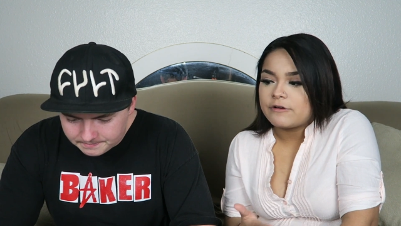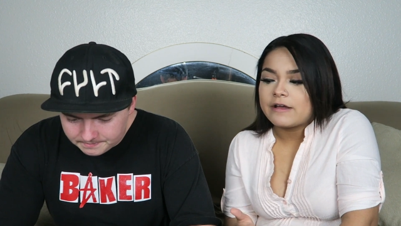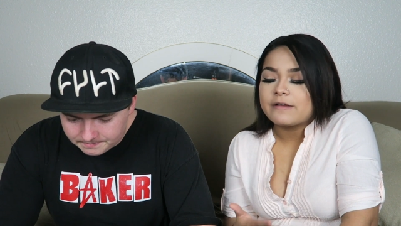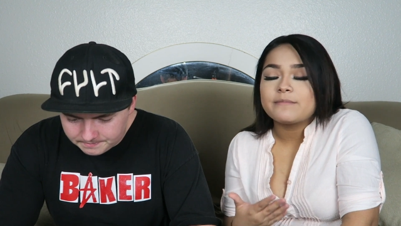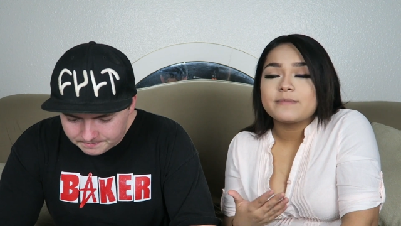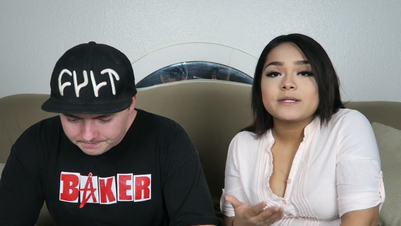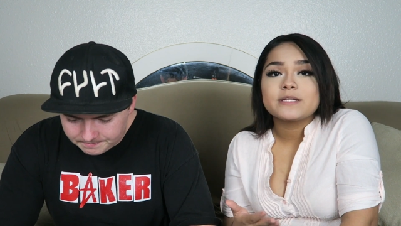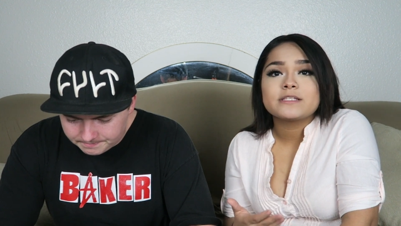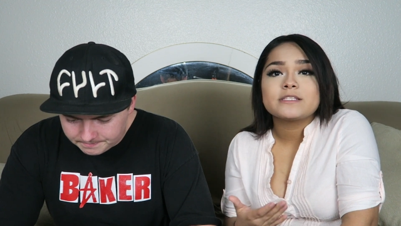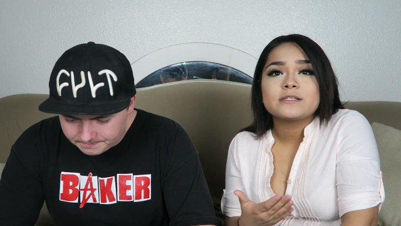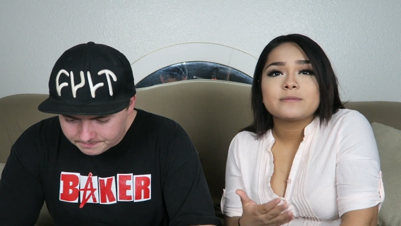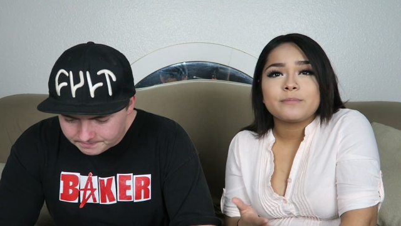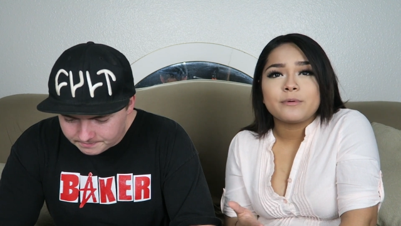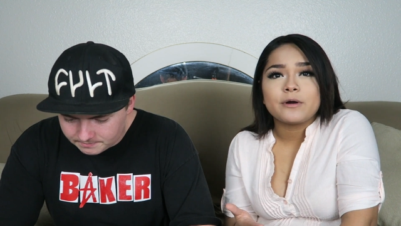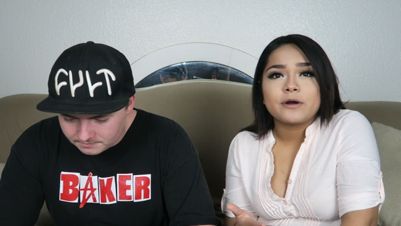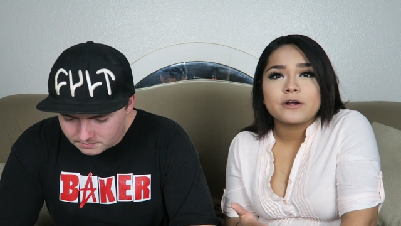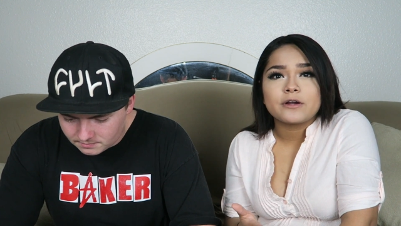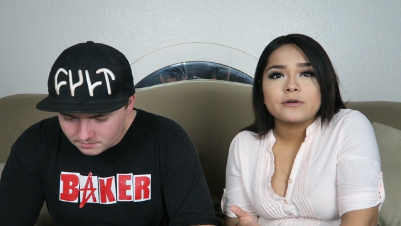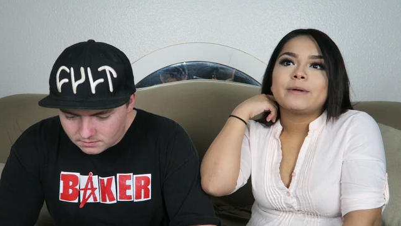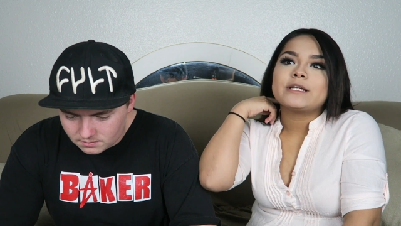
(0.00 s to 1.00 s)
Speaker 1: Five minutes
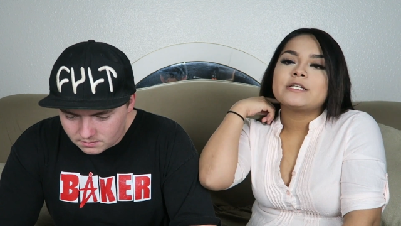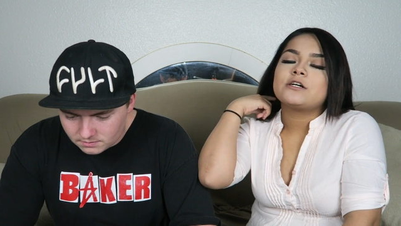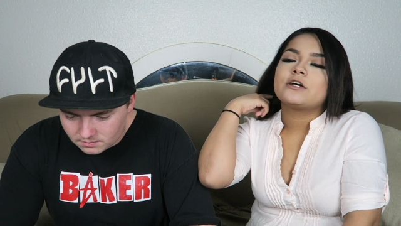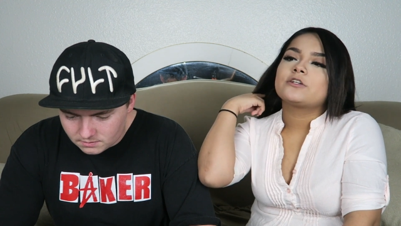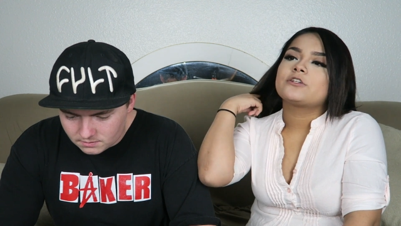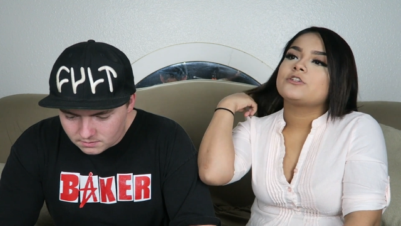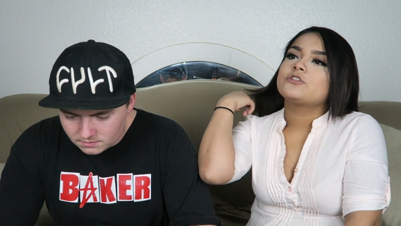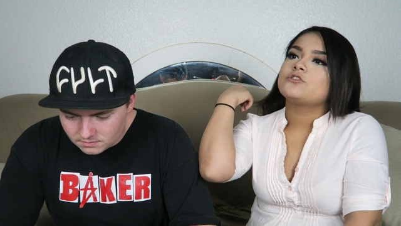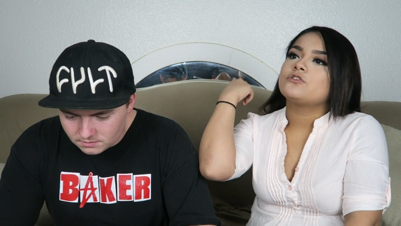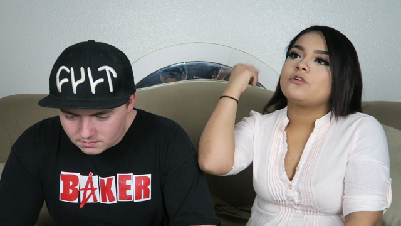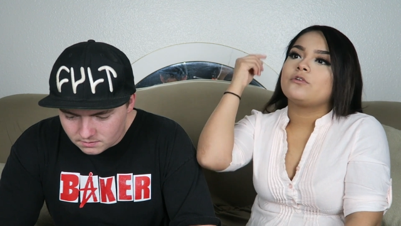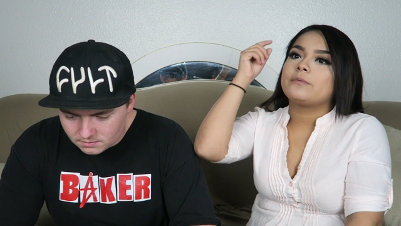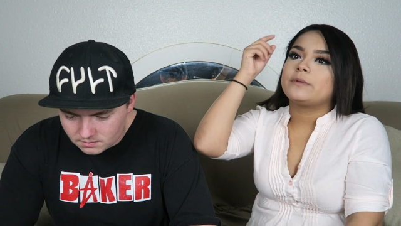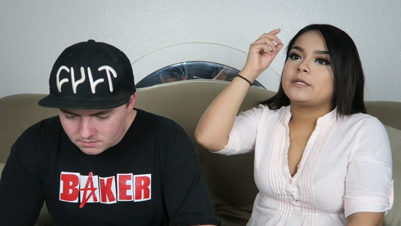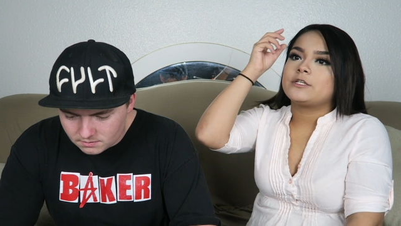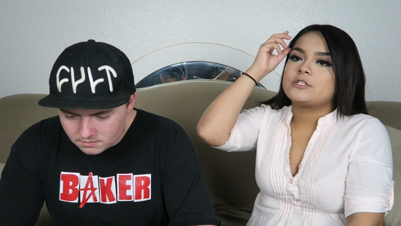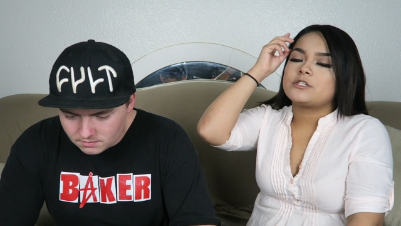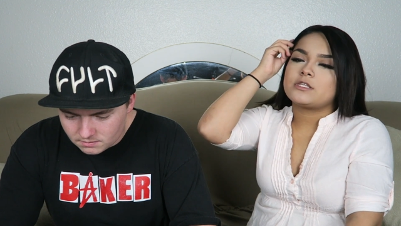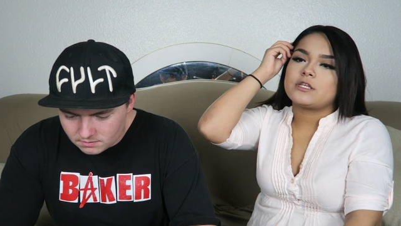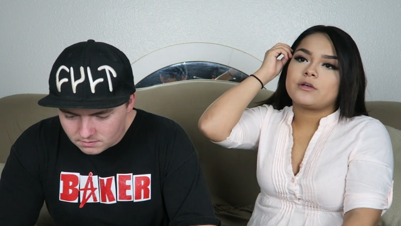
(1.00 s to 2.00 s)
apart, my doctor told me,
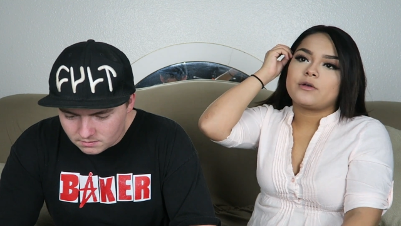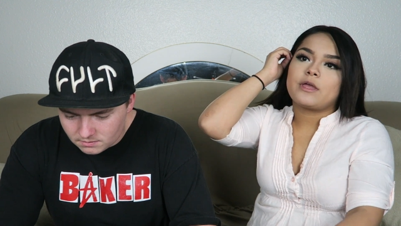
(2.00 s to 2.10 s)
she's like,